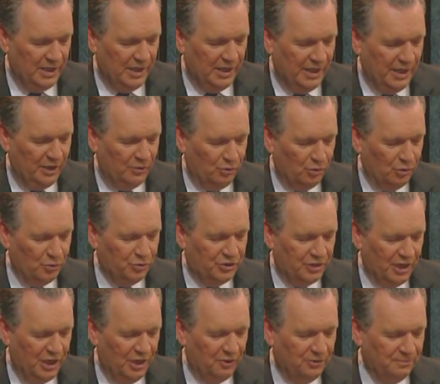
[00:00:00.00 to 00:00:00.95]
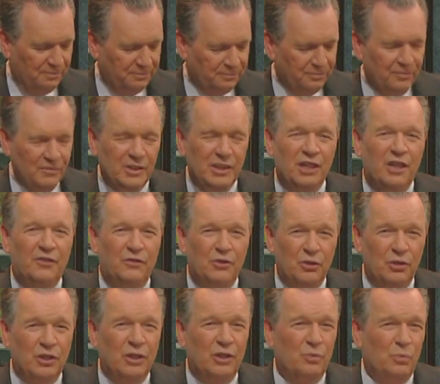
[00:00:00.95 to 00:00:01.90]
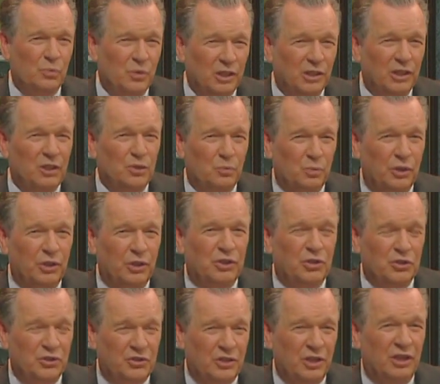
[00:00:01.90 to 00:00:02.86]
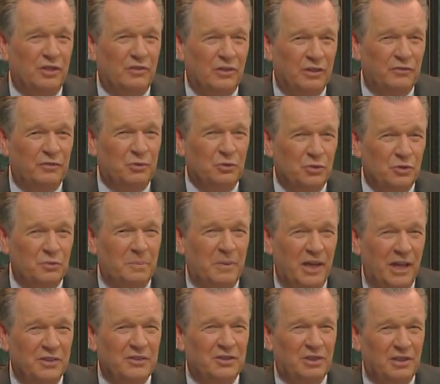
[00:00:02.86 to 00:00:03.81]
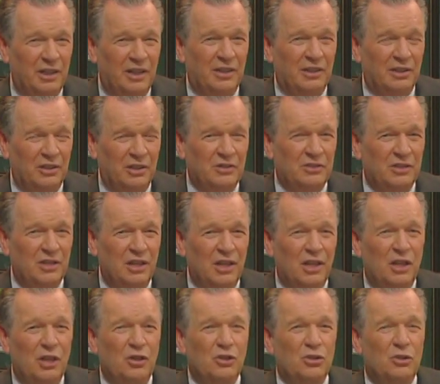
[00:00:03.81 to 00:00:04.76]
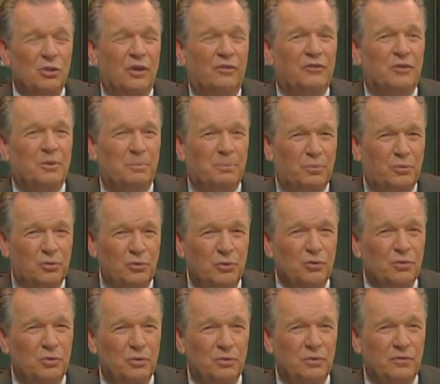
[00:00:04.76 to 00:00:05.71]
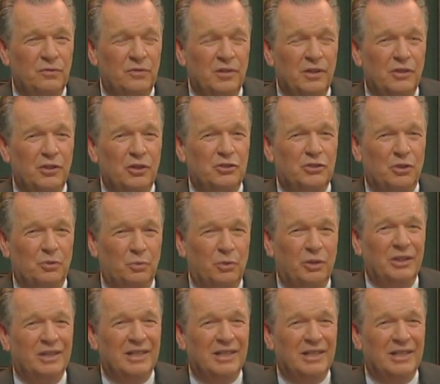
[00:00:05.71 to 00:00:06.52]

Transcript: I wrote down if you're going to really work your center of influence past client list, you have to prove that you're willing